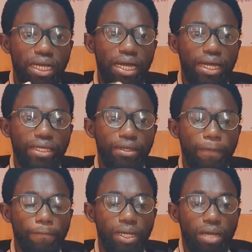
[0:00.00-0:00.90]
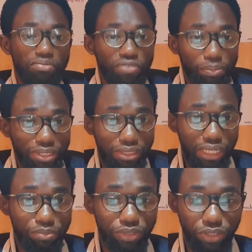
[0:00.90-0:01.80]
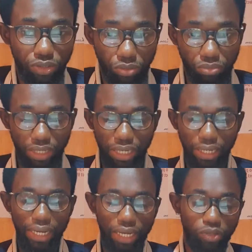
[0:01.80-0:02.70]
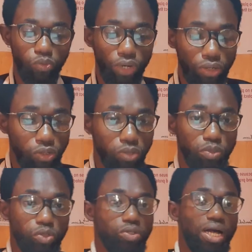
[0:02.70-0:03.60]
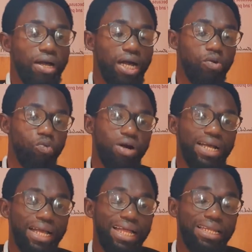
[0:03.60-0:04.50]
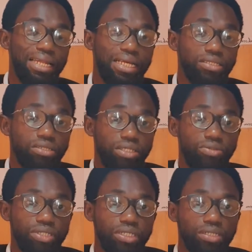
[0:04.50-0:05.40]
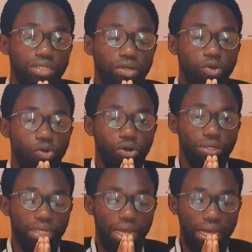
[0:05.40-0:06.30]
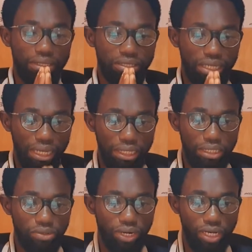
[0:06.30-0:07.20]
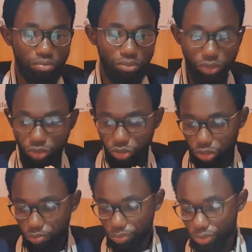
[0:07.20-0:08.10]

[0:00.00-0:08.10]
Hi, I'm Farmer Samson Ogbole, and welcome to our Work and Learn series on our Telegram group.